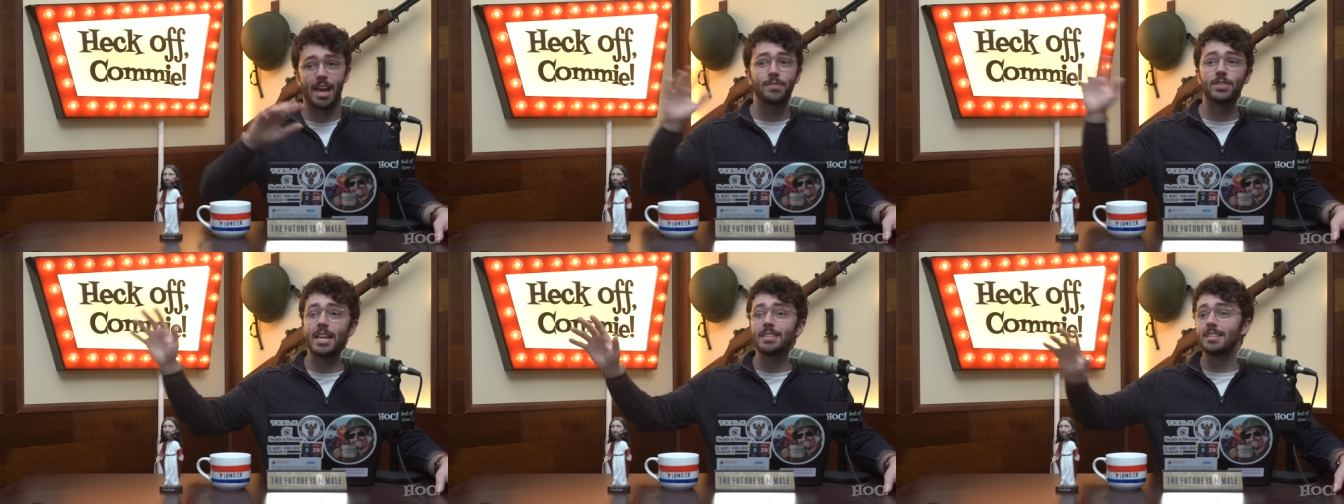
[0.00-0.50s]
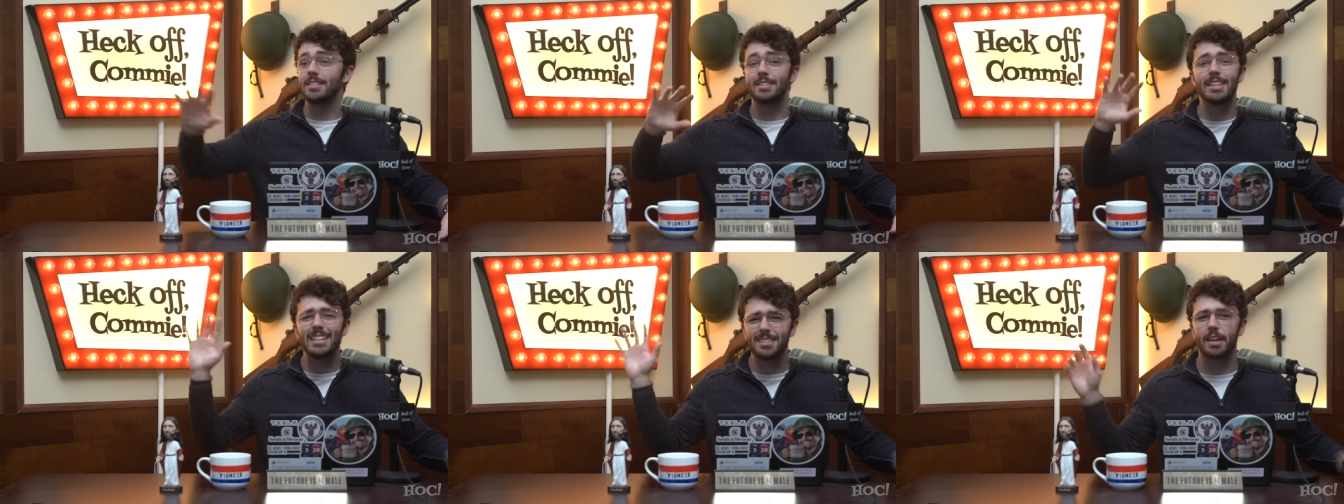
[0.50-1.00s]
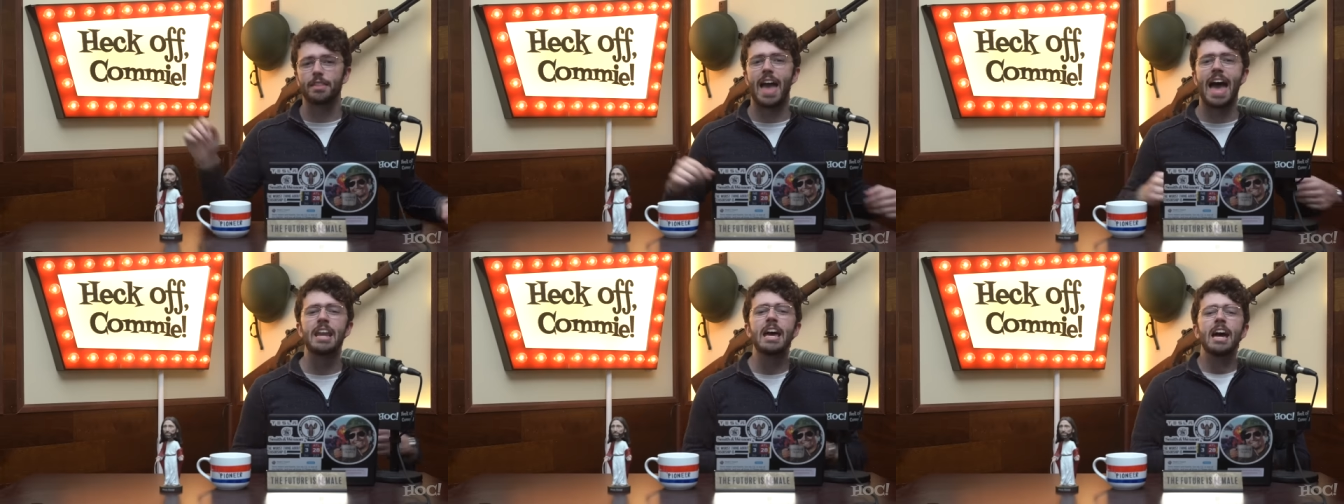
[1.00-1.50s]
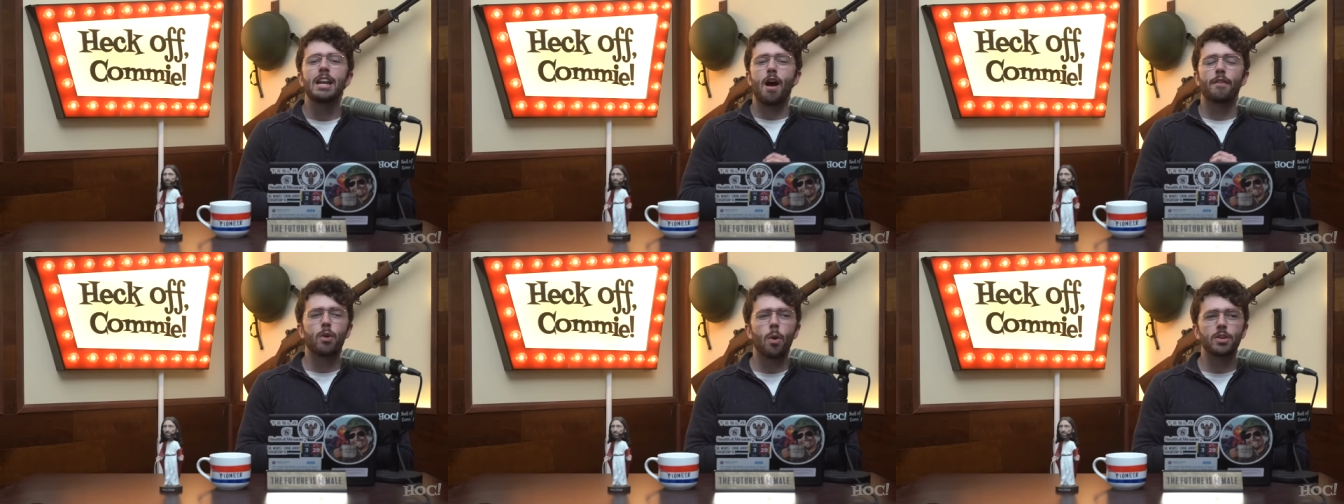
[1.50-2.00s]
life sentences, things like that.
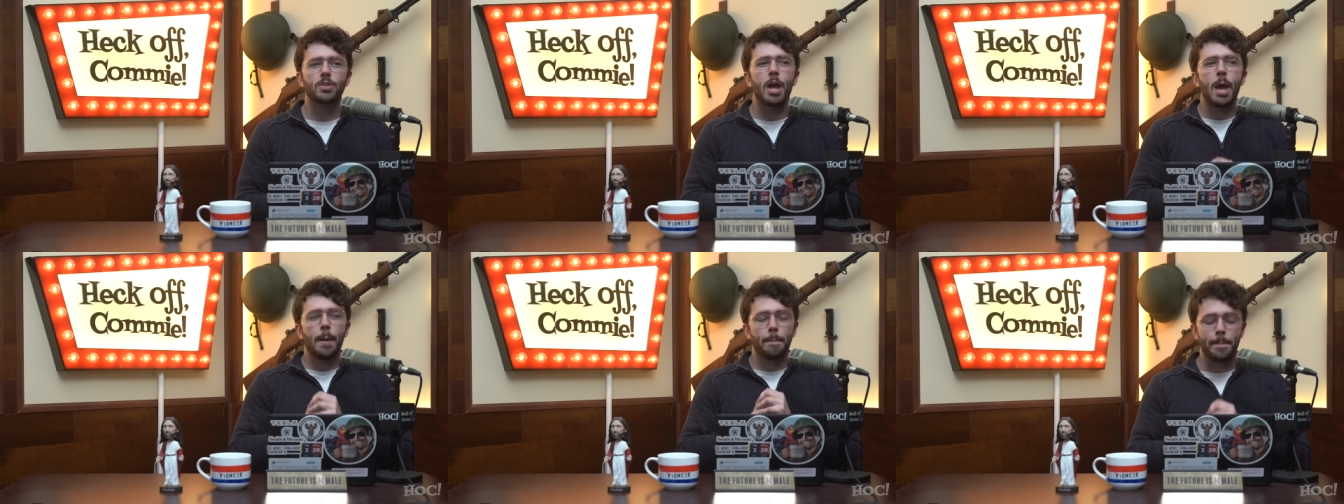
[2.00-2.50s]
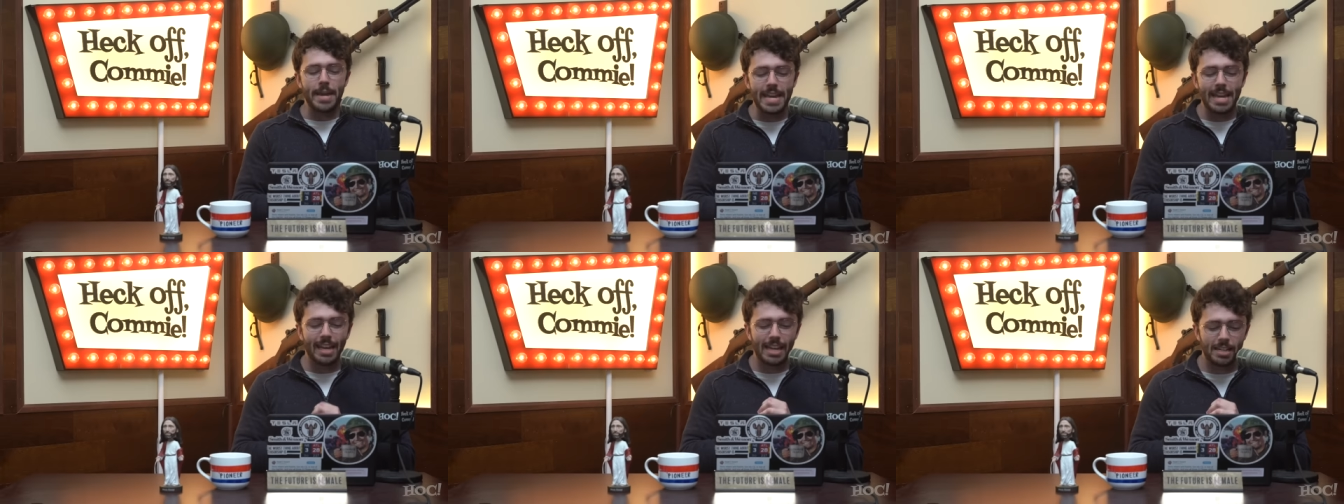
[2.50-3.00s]
Now, of course, being an